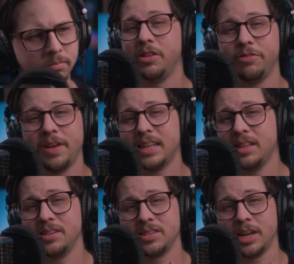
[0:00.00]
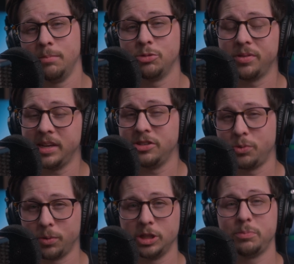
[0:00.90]
But the fact that this comes with a
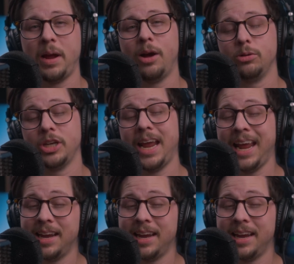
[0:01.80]
storage pouch